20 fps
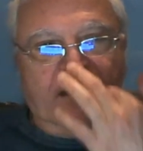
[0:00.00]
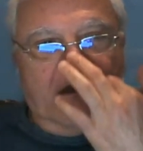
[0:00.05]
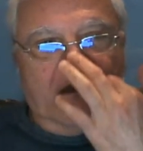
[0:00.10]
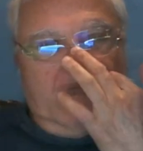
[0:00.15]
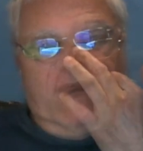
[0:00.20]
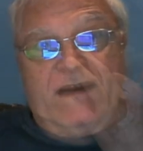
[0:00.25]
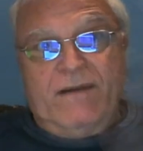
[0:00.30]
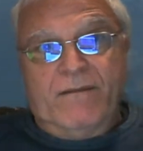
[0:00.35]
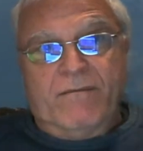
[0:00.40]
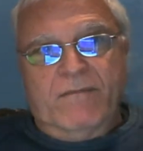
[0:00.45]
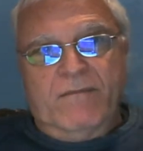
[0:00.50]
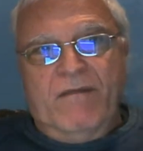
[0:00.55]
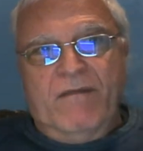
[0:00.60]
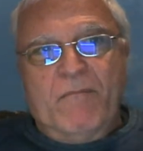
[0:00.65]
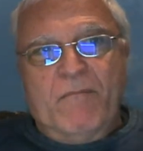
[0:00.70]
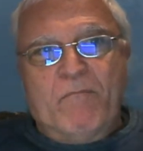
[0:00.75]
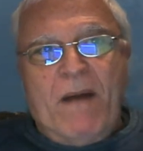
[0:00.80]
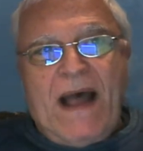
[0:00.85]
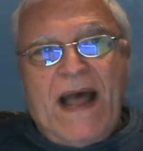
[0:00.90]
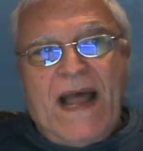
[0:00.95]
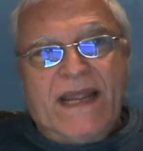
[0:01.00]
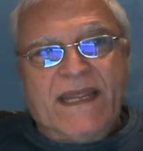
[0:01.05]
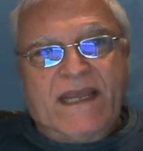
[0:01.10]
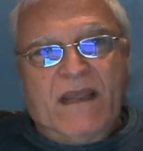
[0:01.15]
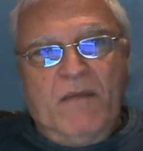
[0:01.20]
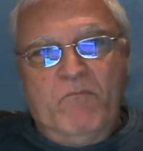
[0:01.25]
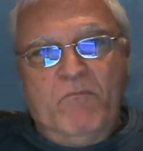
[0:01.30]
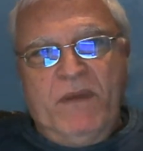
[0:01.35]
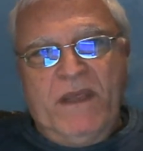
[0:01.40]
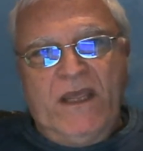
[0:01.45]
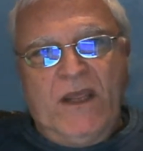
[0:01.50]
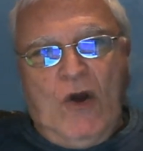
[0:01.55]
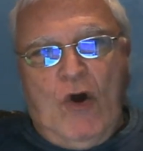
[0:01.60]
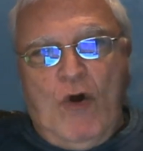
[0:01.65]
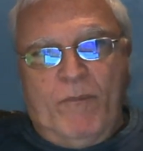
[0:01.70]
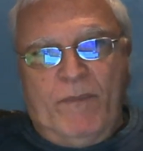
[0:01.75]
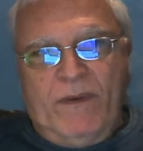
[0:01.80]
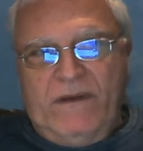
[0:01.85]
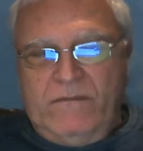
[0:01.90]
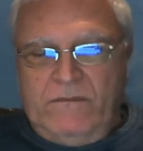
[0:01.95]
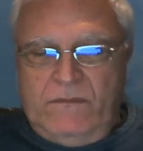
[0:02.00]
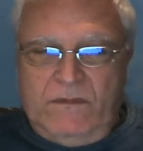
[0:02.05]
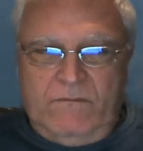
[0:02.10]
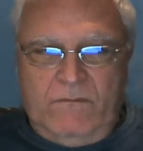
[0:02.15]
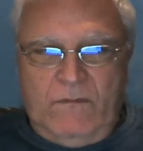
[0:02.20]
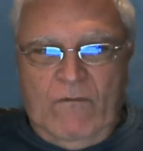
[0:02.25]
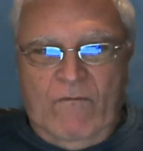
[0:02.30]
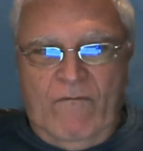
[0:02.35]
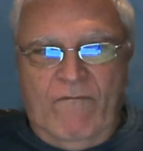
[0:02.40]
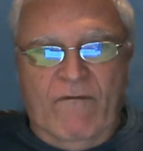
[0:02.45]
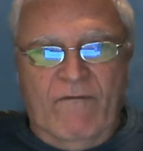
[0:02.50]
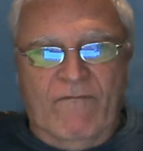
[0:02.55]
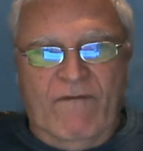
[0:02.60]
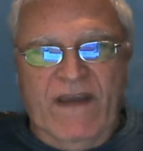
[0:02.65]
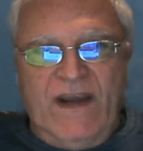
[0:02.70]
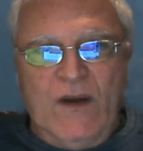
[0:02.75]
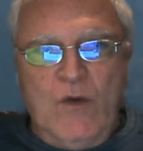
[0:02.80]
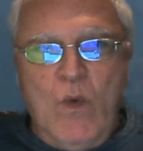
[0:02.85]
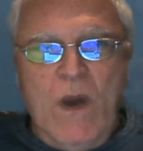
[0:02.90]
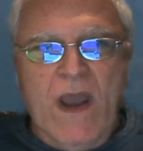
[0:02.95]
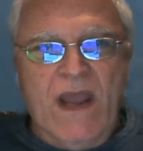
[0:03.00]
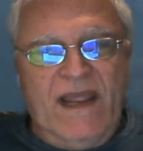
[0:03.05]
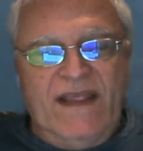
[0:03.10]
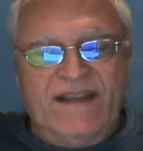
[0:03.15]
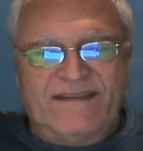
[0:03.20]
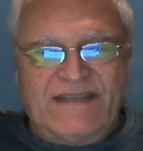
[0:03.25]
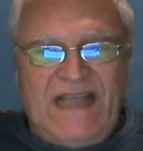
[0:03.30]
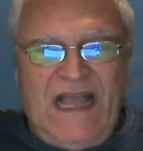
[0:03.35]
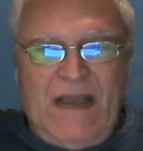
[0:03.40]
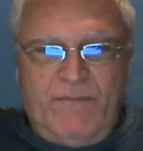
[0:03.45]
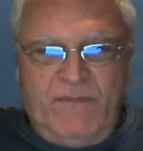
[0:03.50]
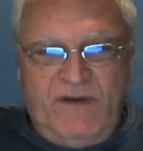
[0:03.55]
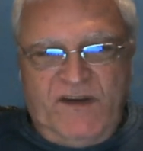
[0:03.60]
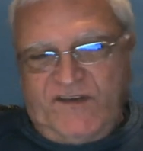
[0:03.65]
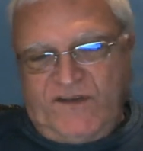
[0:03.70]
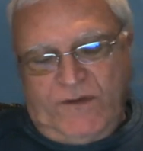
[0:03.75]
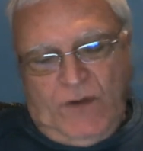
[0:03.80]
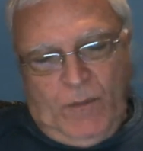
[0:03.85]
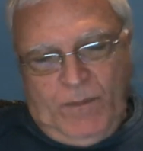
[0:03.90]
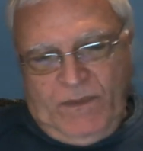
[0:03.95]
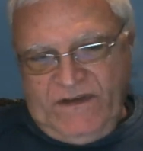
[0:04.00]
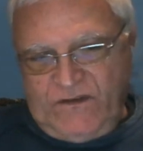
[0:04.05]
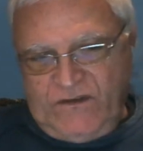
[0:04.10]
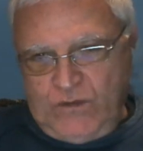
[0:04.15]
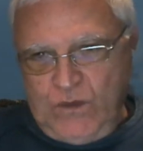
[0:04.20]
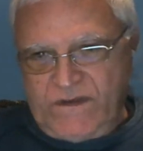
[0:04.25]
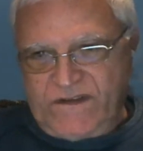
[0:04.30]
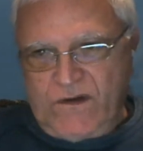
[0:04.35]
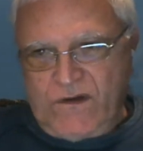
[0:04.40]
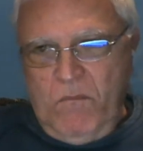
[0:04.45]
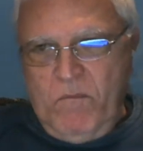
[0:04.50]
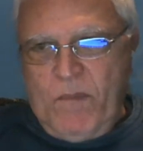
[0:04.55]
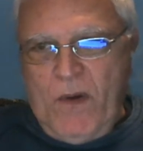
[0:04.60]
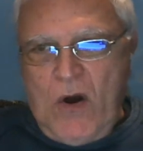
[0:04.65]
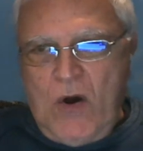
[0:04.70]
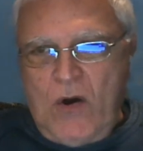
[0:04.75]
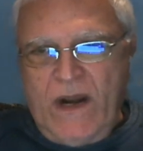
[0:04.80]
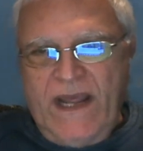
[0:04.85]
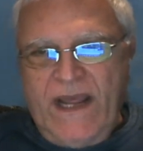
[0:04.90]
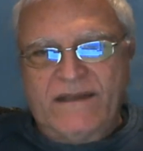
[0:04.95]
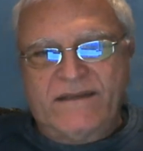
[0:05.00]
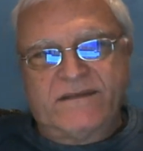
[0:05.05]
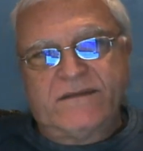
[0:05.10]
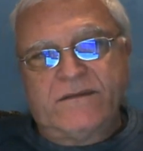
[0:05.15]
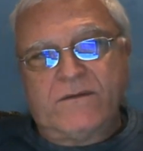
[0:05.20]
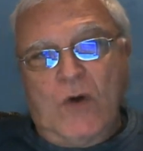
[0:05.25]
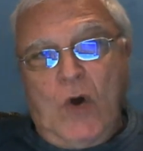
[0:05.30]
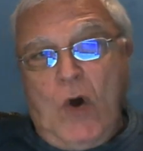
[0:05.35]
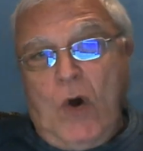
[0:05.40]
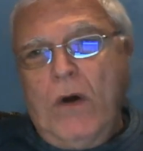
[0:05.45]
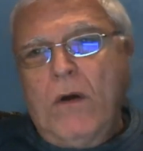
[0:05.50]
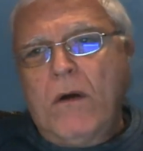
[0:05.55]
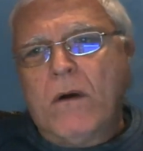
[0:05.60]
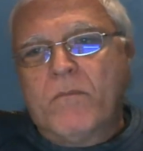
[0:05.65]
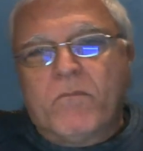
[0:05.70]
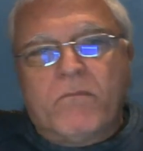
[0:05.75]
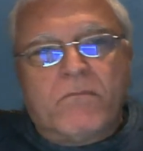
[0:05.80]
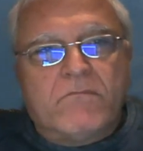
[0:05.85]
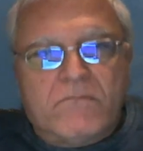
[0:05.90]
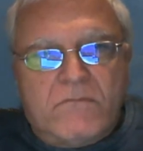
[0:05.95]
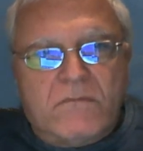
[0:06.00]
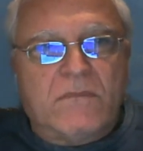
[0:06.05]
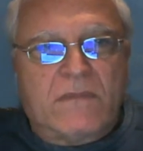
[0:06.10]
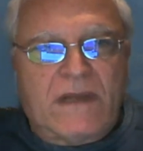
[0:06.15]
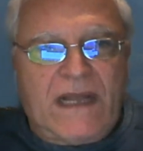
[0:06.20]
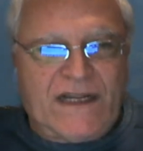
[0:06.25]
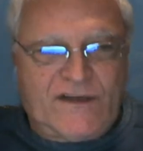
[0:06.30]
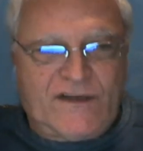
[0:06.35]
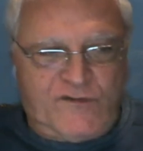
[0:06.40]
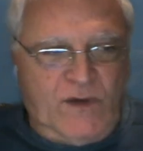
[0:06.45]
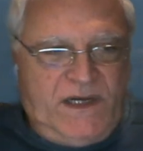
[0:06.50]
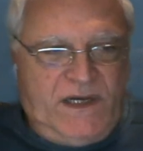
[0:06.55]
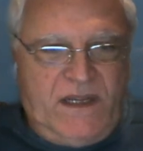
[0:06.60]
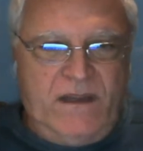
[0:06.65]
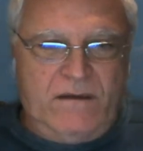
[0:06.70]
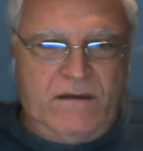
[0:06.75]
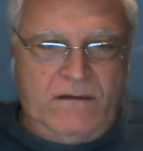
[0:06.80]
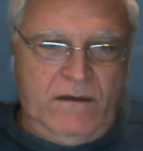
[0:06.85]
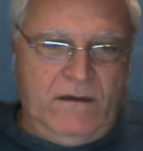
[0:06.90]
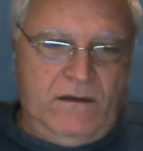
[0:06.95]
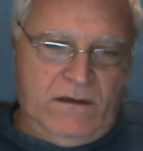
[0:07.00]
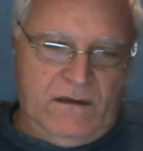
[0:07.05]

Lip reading: Then the buy can be very well established open source component, or actually